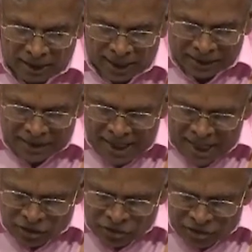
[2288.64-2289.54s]
let
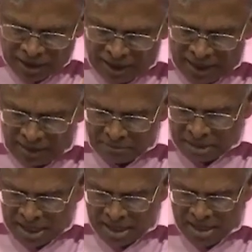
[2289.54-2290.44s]
X tilde
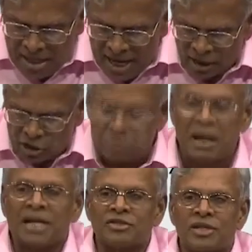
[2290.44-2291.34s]
be X
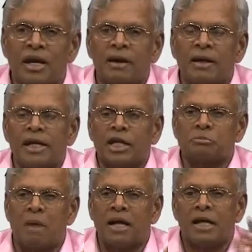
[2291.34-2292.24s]
minus X
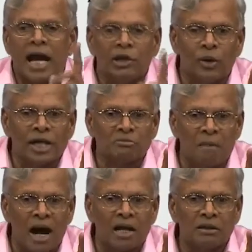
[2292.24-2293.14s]
bar. I know X
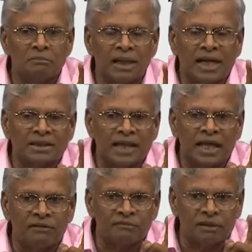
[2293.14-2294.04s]
bar because I
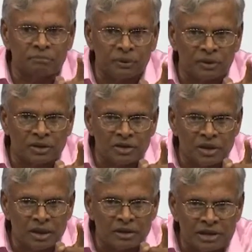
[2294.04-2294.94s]
have computed
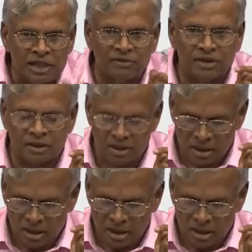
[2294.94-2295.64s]
D with it.